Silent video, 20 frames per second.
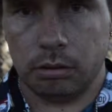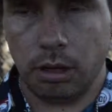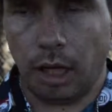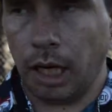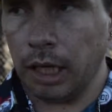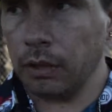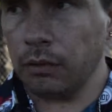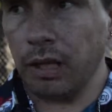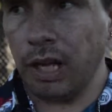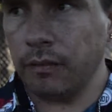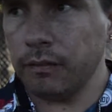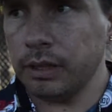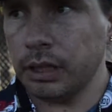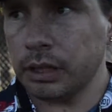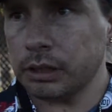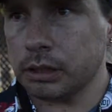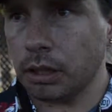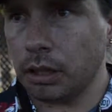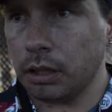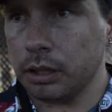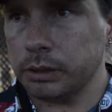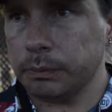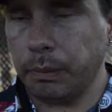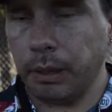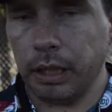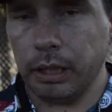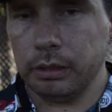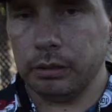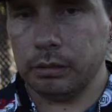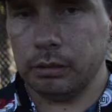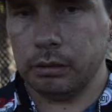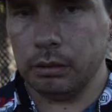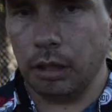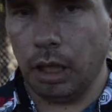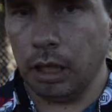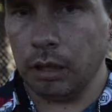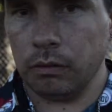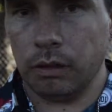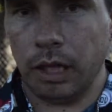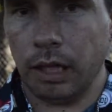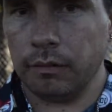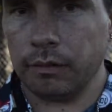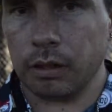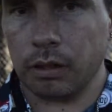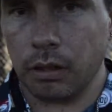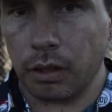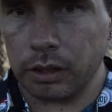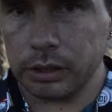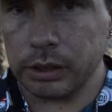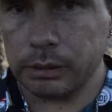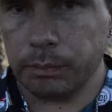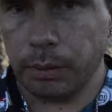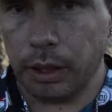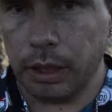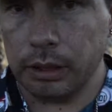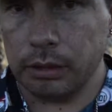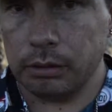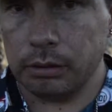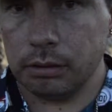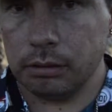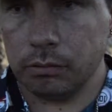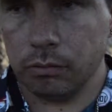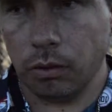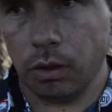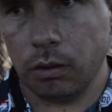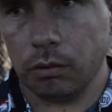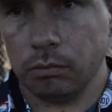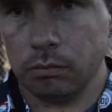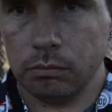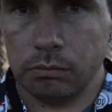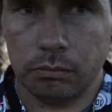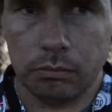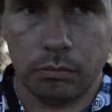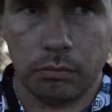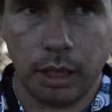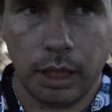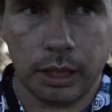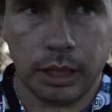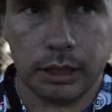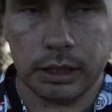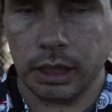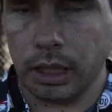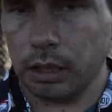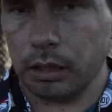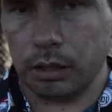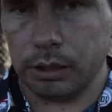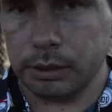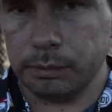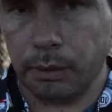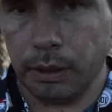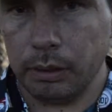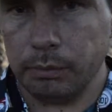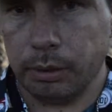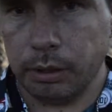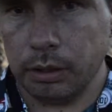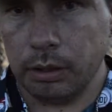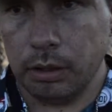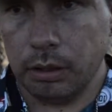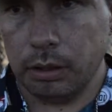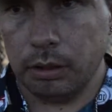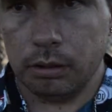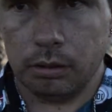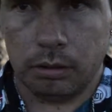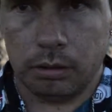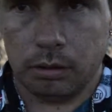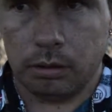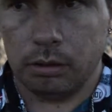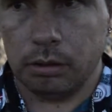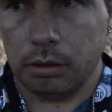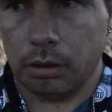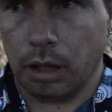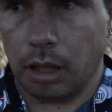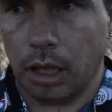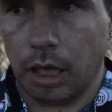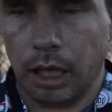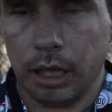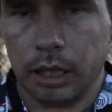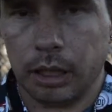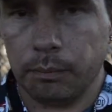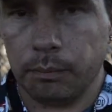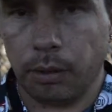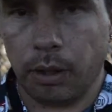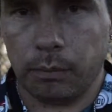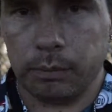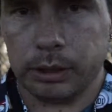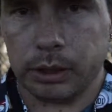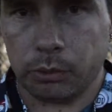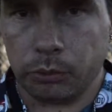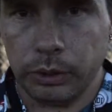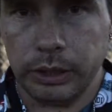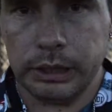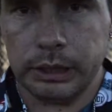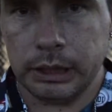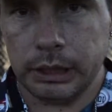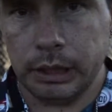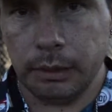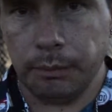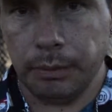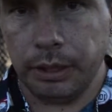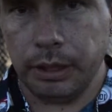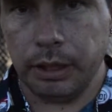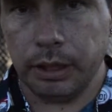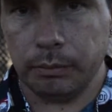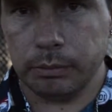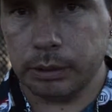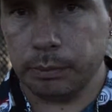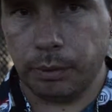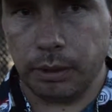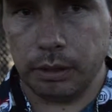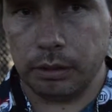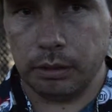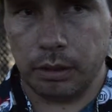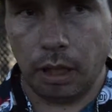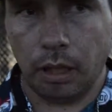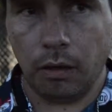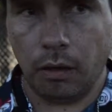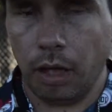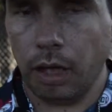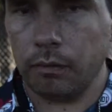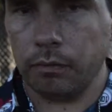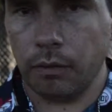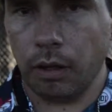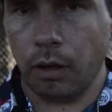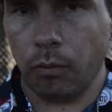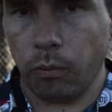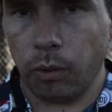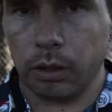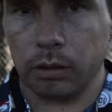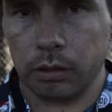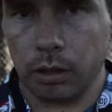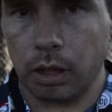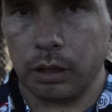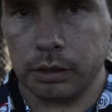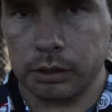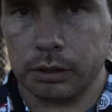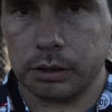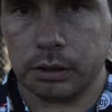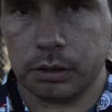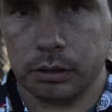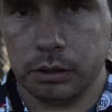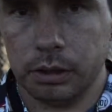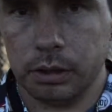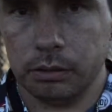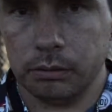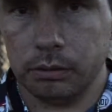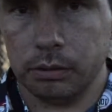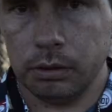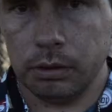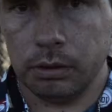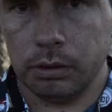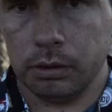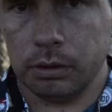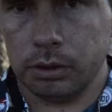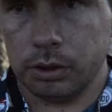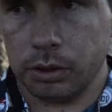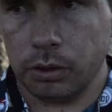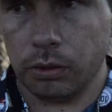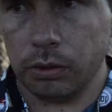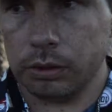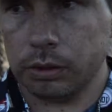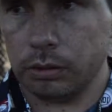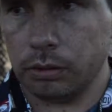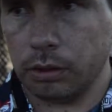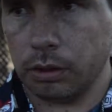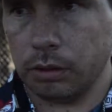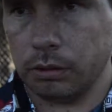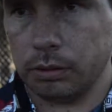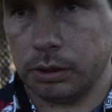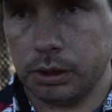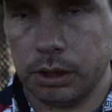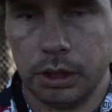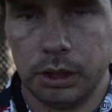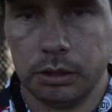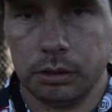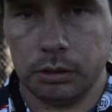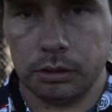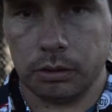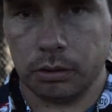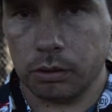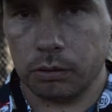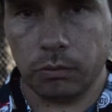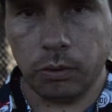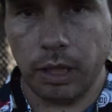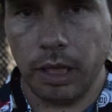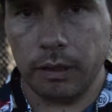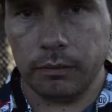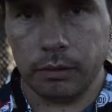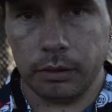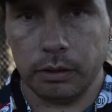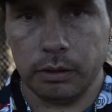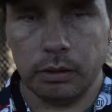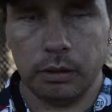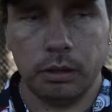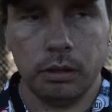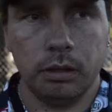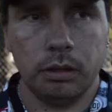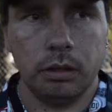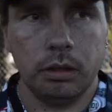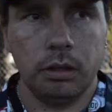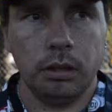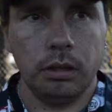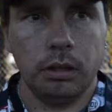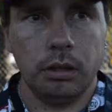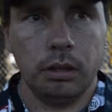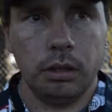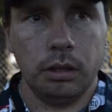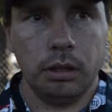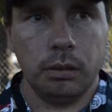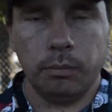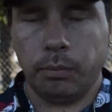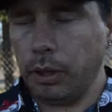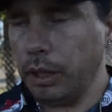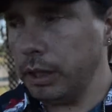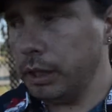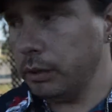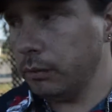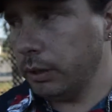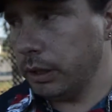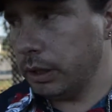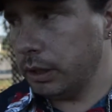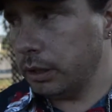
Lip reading: I don't have an extra large butt. I don't have a large butt. Well, I guess I got a large butt, but I can probably squeeze in the mediums. But I'll wear large, you know, shorts or jeans or whatever. But anyway,